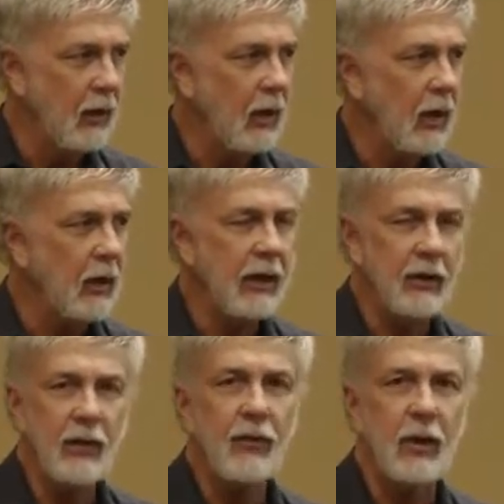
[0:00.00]

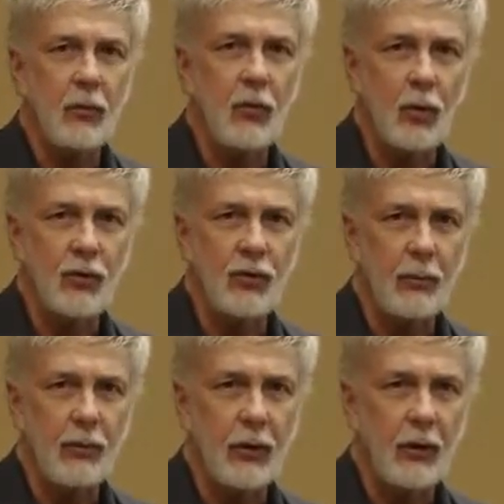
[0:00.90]
And lithium, of course, is
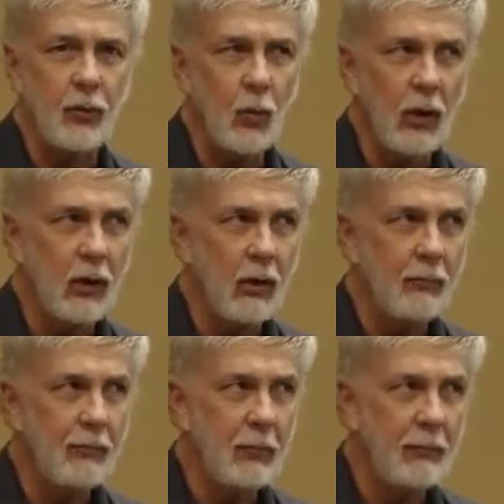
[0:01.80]
up there as well.
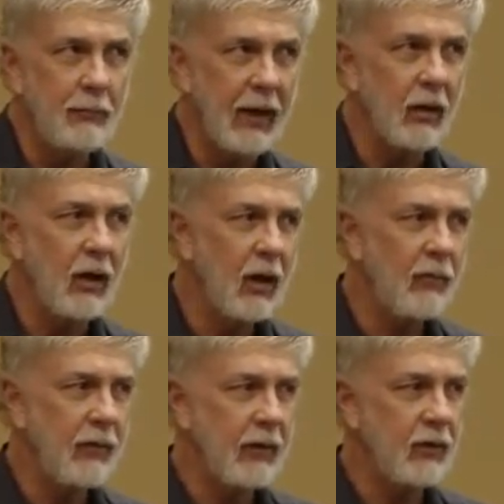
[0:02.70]
Now,
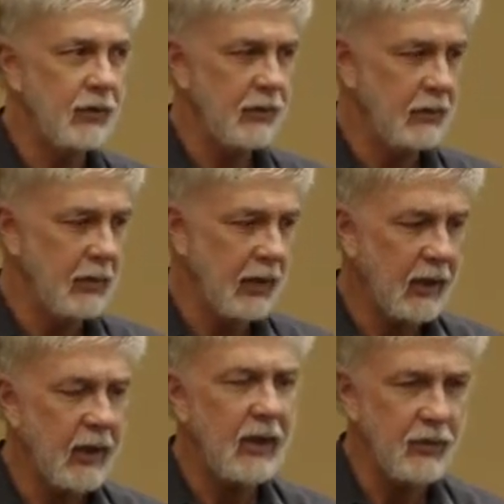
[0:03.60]
of these
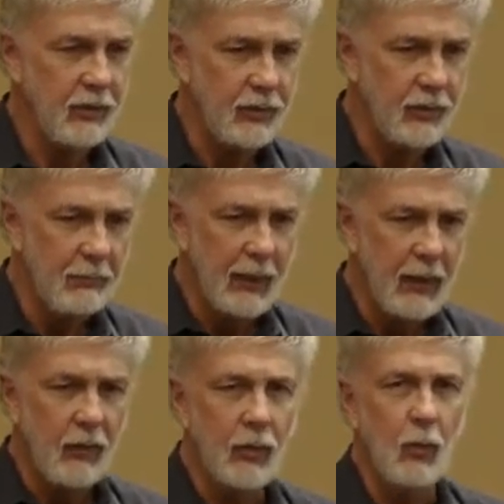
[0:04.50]
medications,
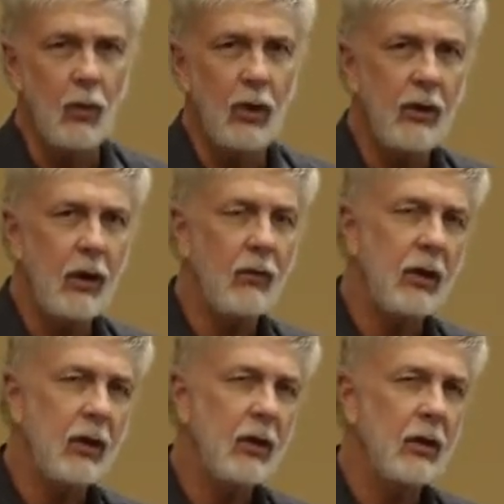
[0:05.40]
the one
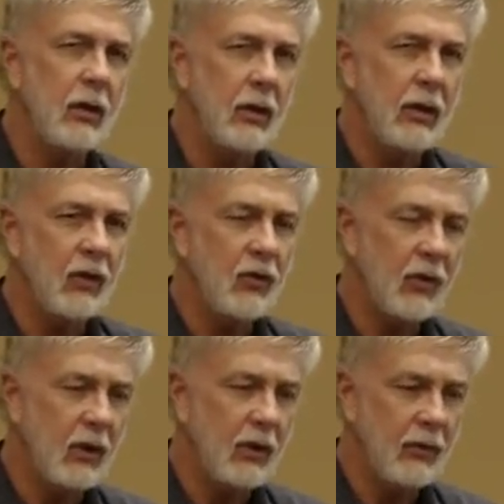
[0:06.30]
that has
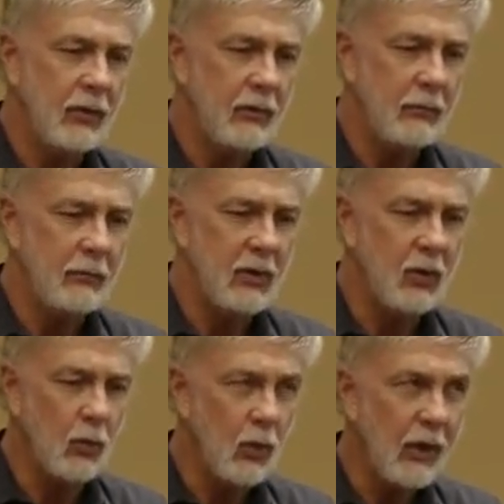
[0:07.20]
the
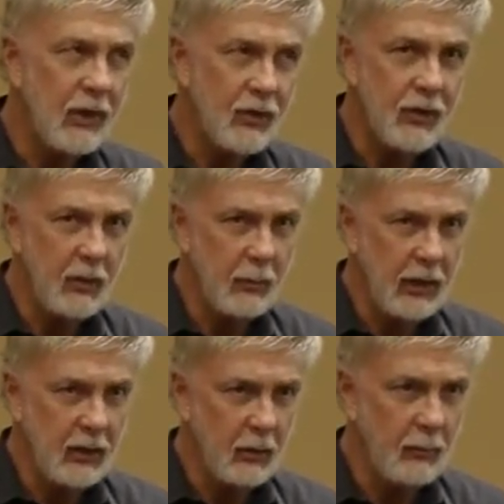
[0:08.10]
greatest
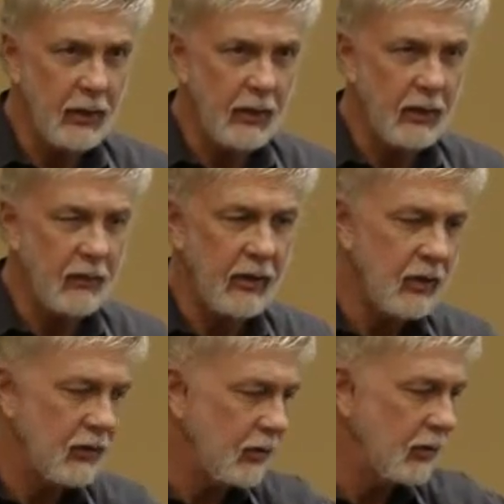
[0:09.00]
impact on BDNF
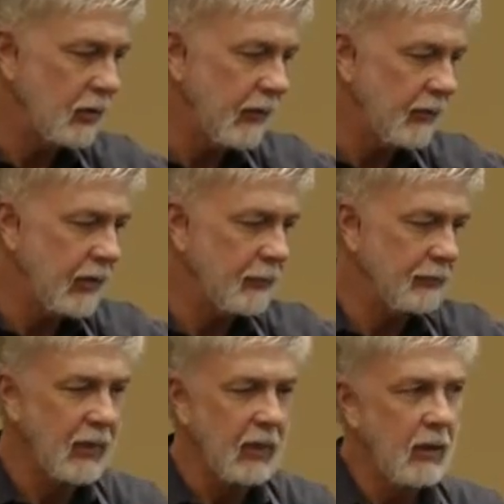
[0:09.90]
is lithium.
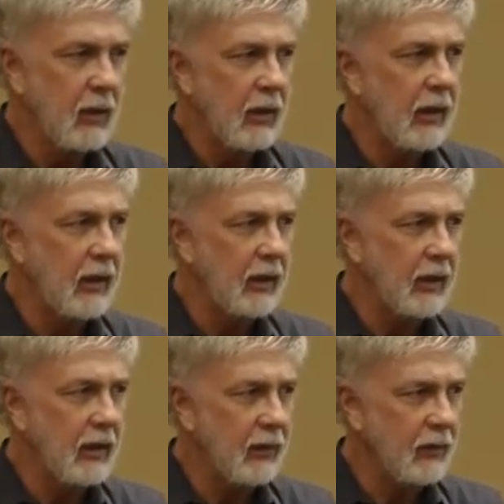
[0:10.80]

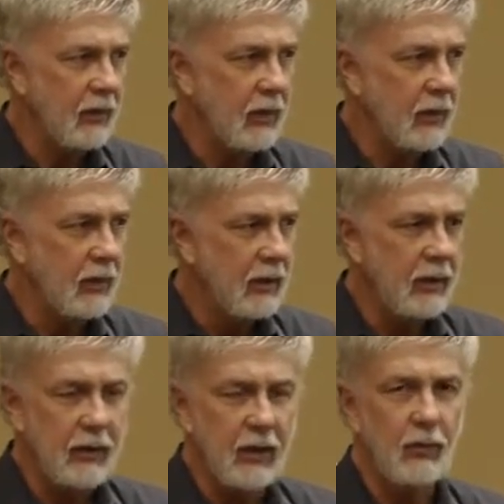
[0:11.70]
And
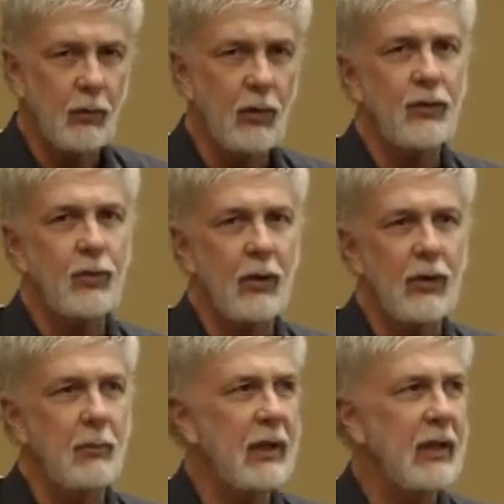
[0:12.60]
it's really sort of
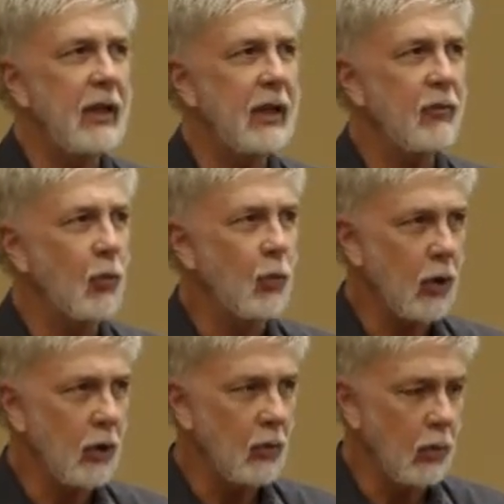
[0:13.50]
the BDNF
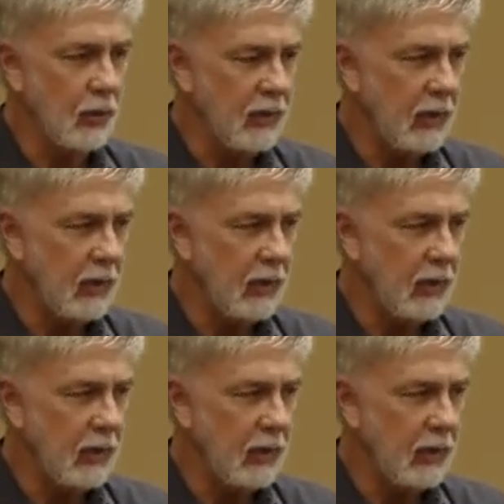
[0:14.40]
workhorse.